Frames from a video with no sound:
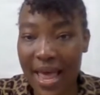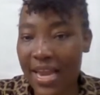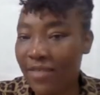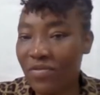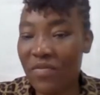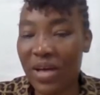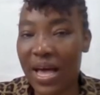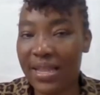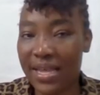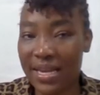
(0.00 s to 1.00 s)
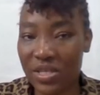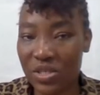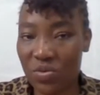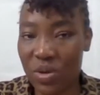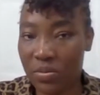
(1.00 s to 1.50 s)
and I've never had that
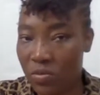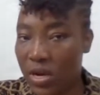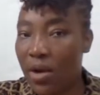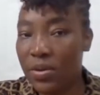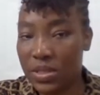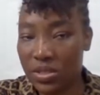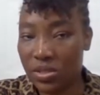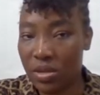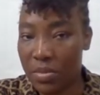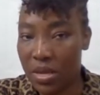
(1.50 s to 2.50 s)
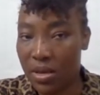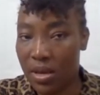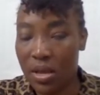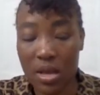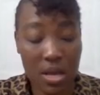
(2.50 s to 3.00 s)
issue when I was in
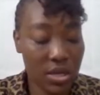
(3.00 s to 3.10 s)
Jamaica.